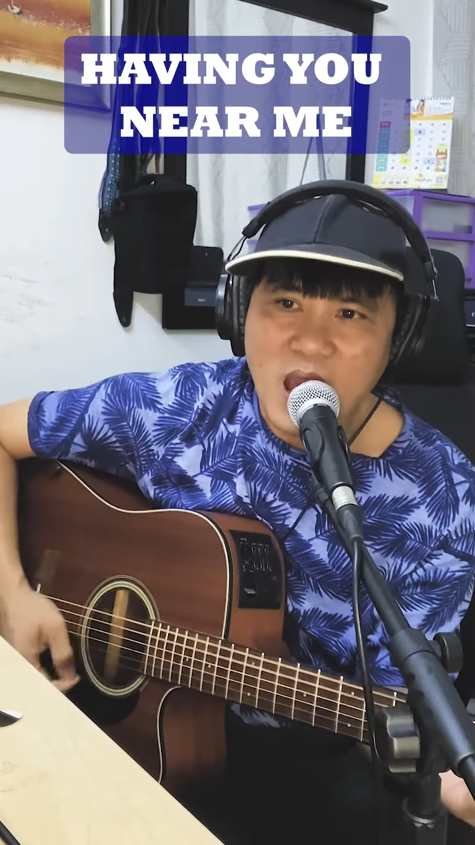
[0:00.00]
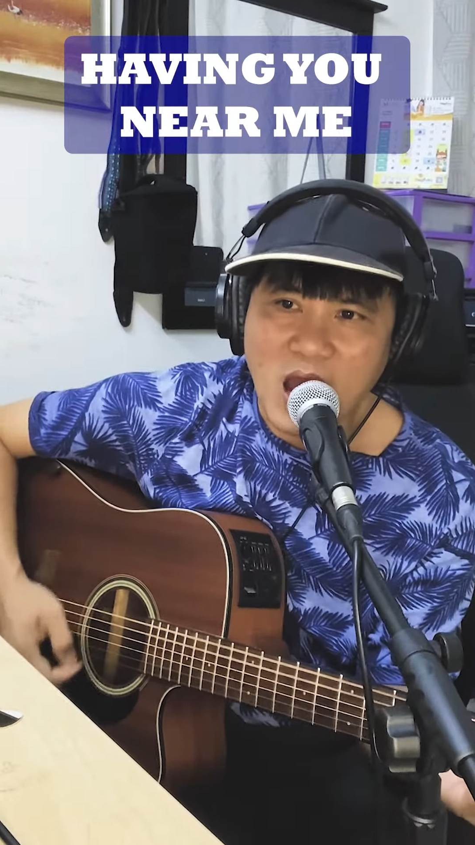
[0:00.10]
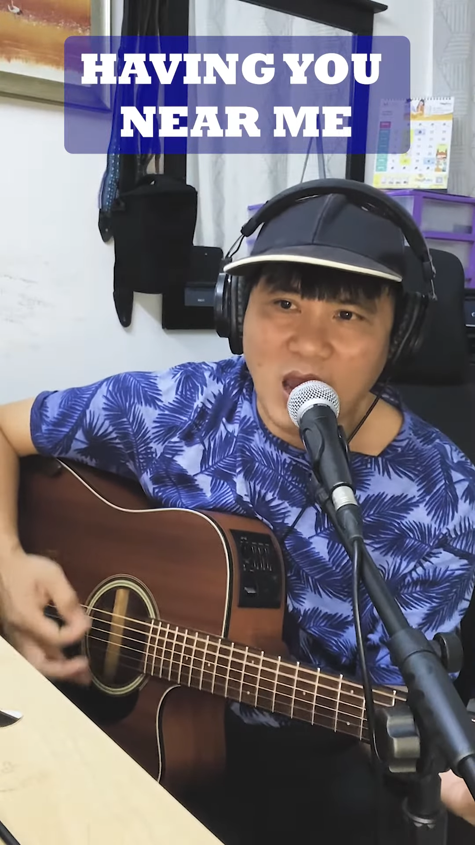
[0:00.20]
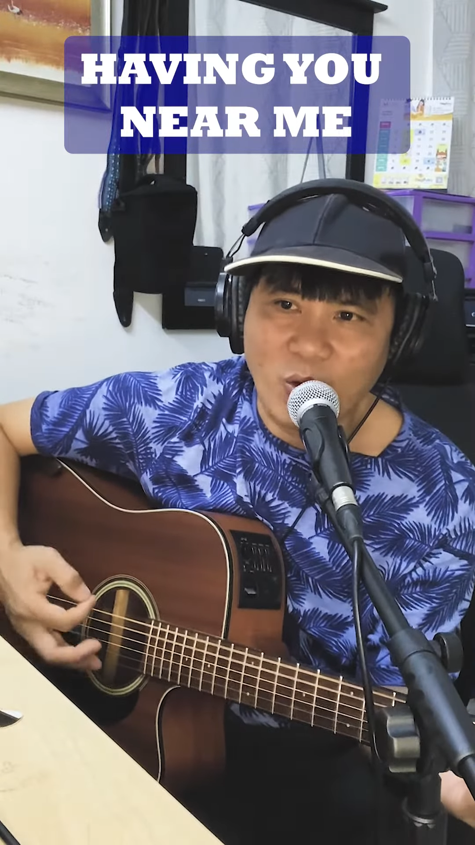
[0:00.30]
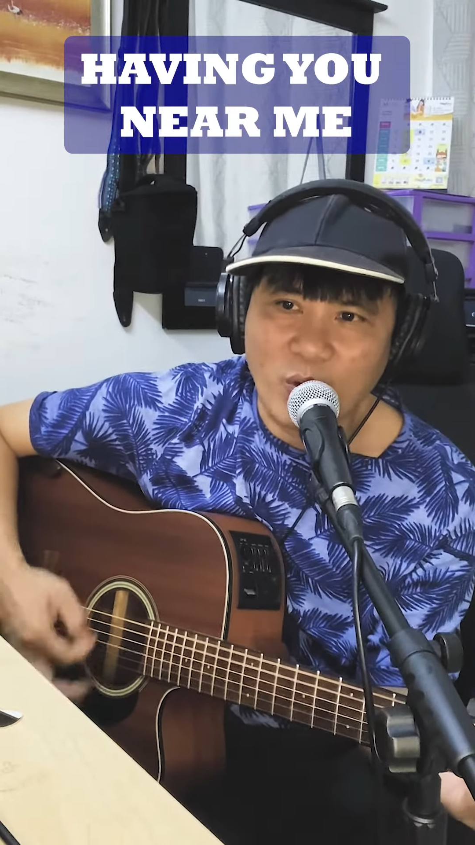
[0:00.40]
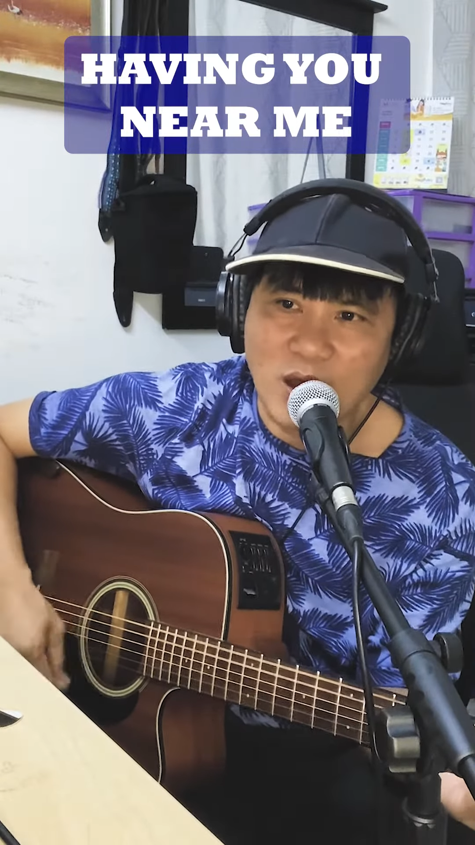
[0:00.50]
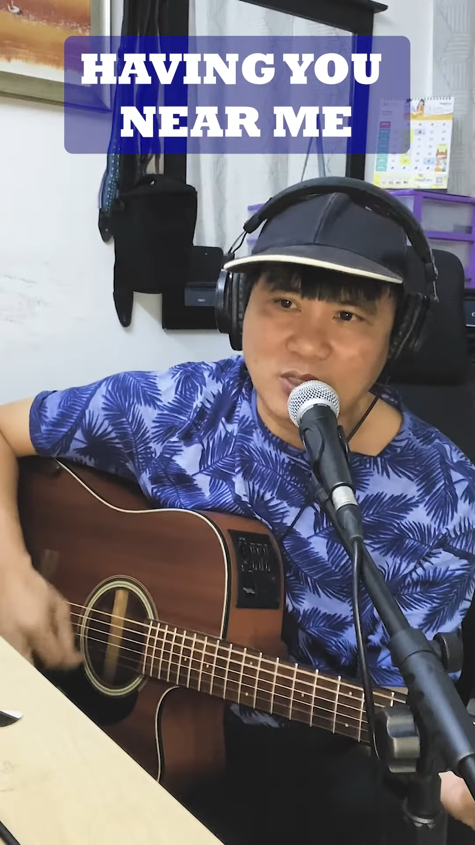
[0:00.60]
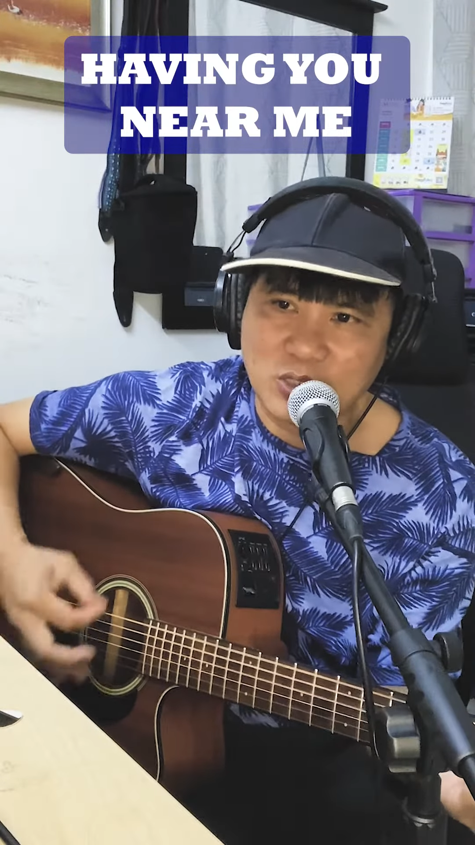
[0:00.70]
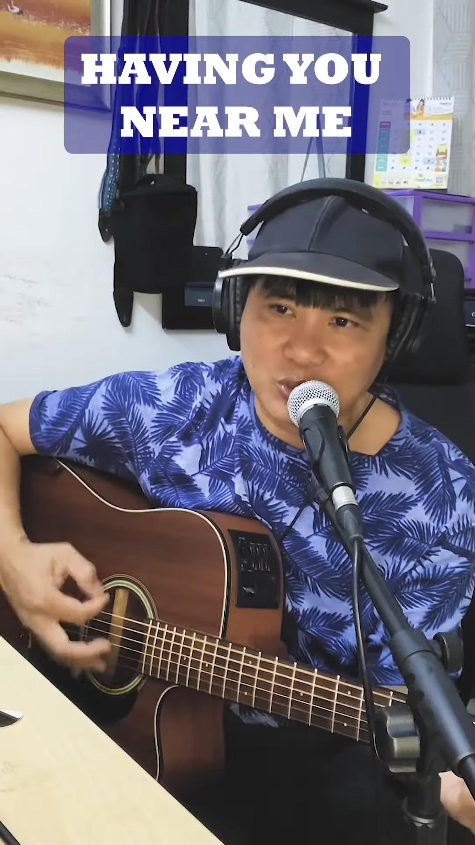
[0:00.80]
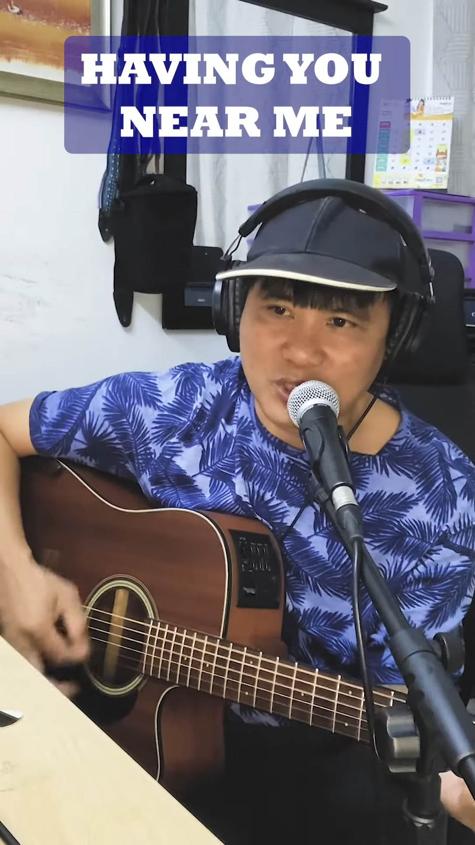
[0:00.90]
I want
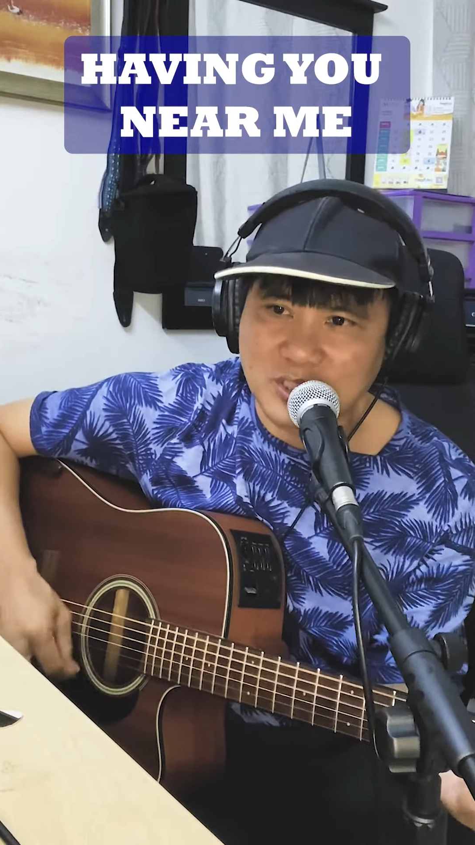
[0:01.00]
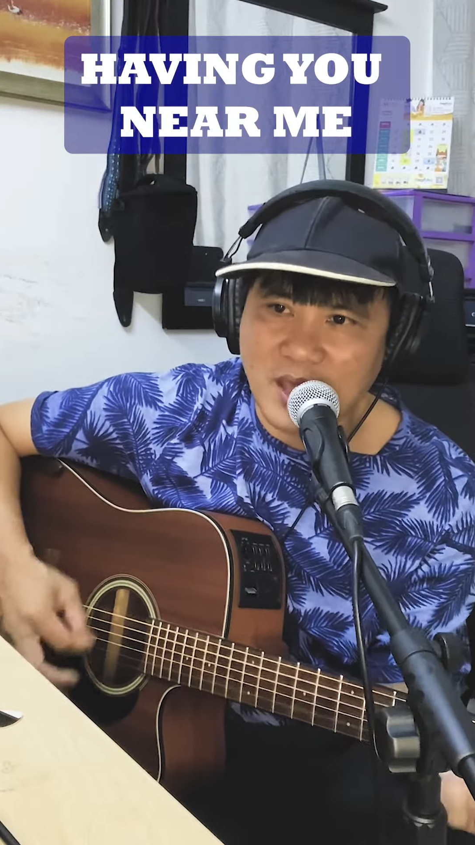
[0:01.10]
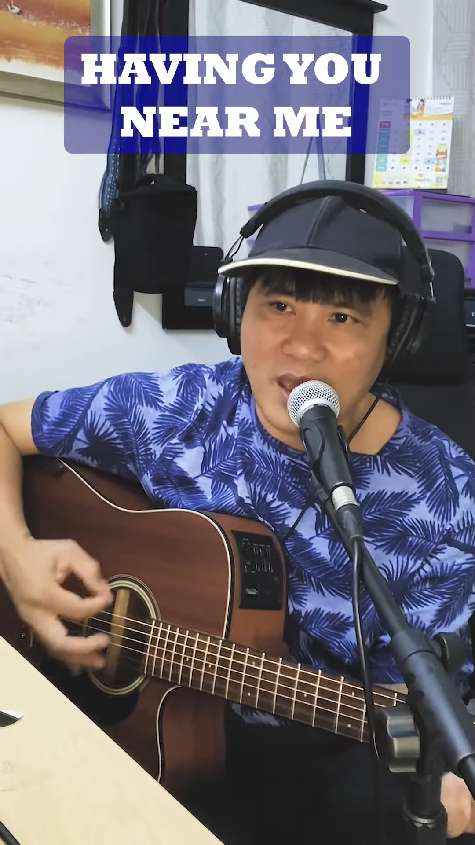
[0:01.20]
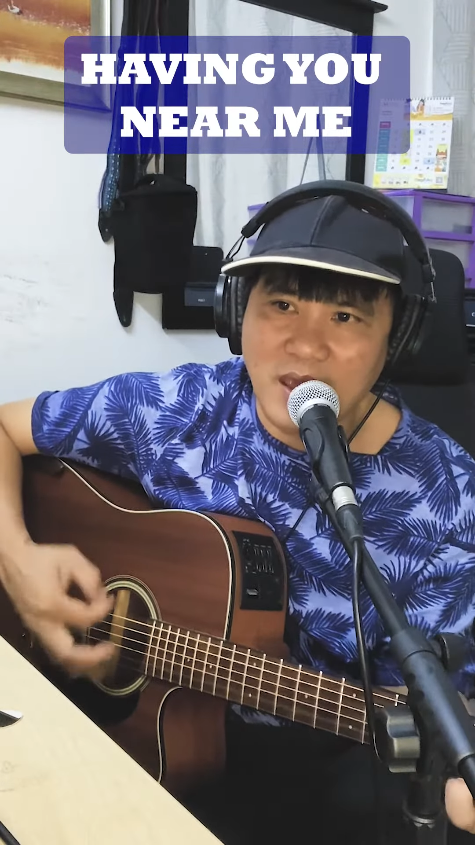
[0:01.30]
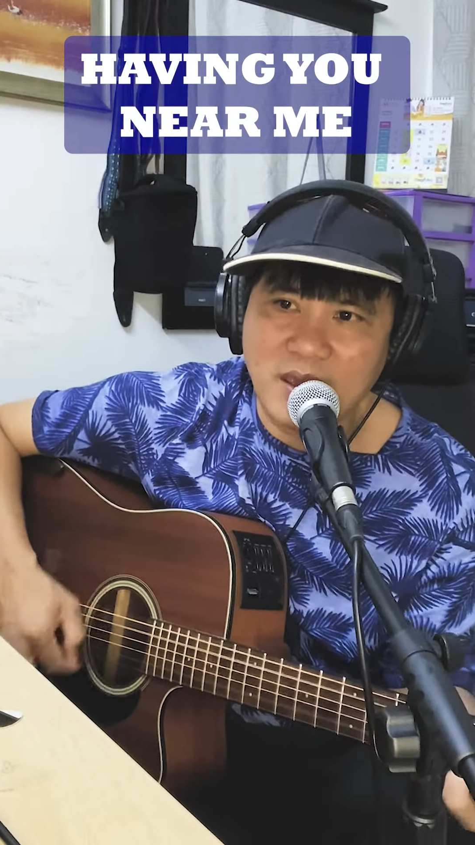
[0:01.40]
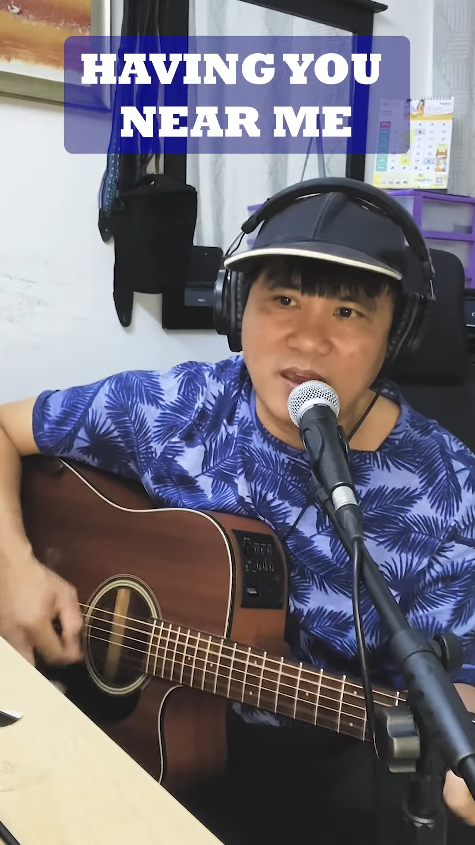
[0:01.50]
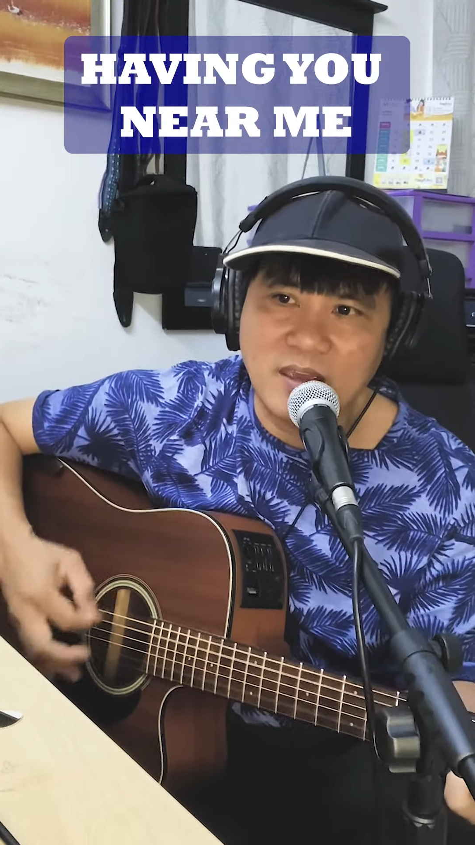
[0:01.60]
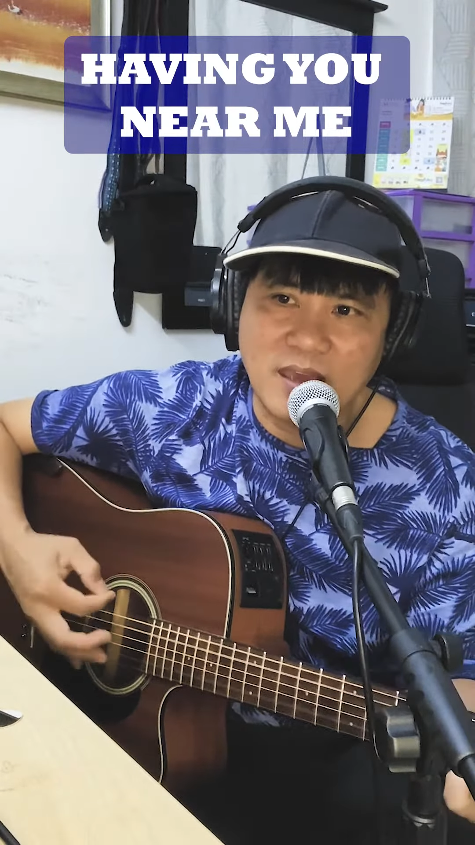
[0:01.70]
you to stay